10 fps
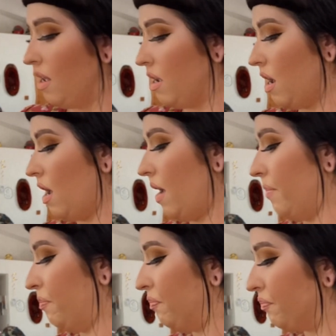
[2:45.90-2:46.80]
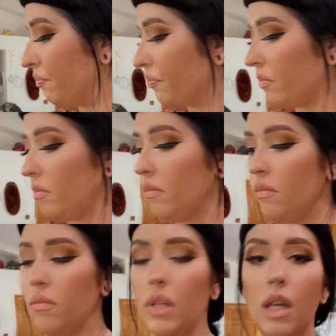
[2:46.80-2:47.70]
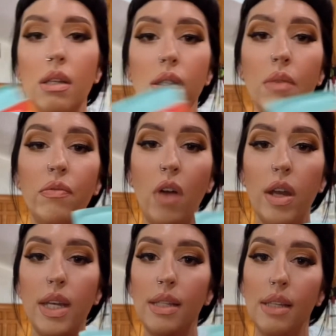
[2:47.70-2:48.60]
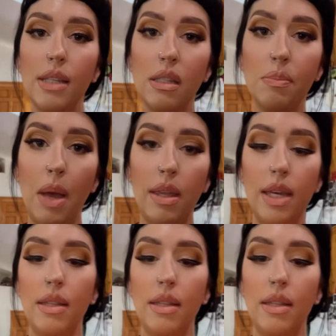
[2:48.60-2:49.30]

Some phonics and spelling.